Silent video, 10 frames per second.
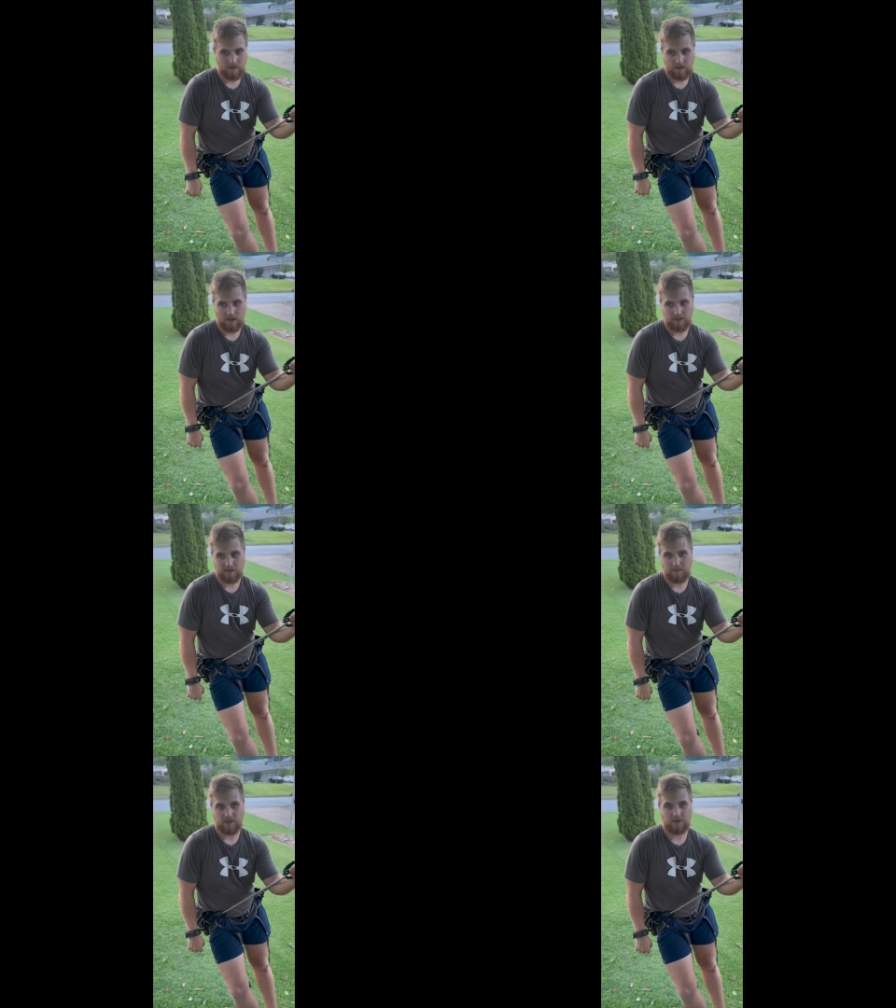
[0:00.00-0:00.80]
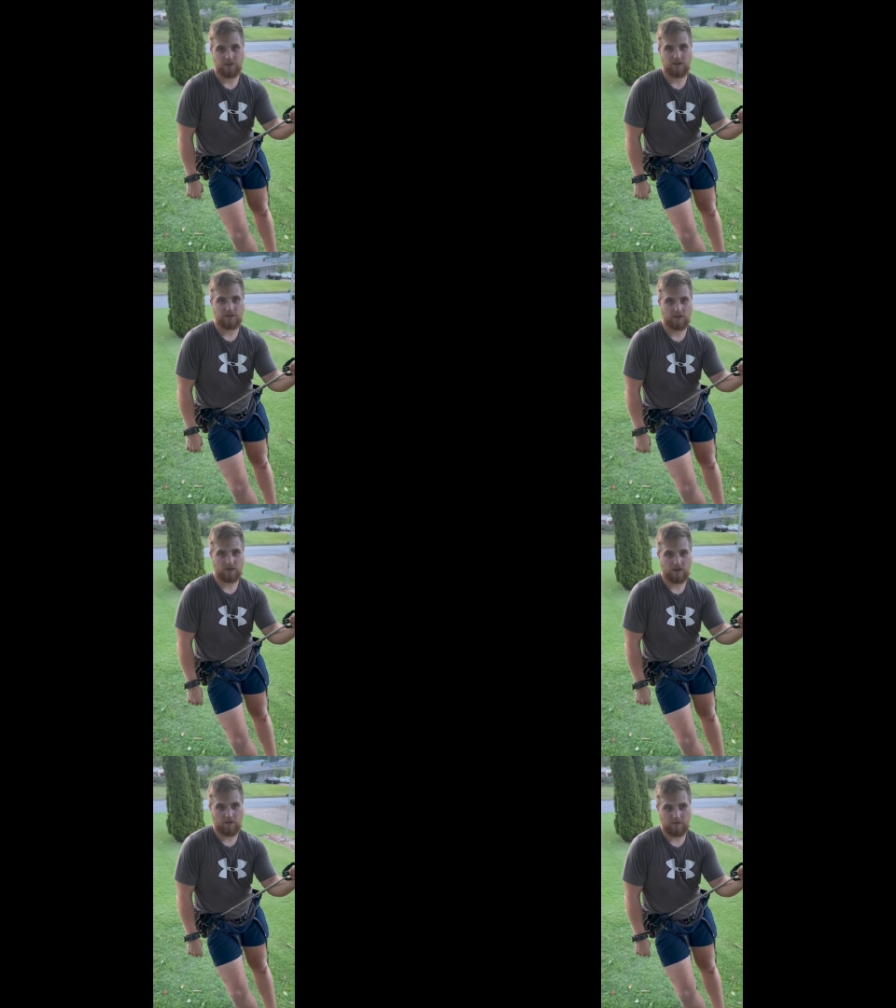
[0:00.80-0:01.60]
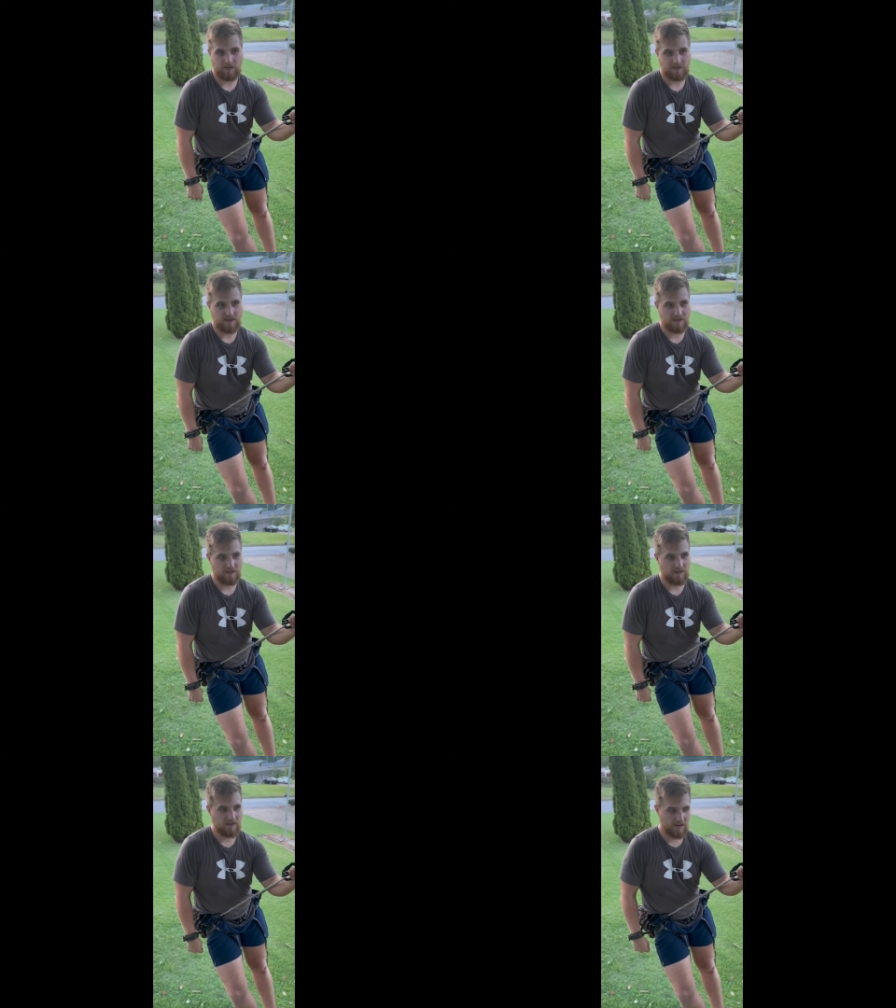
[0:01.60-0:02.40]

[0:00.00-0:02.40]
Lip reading: yeah, just make sure that you're good to go for the season.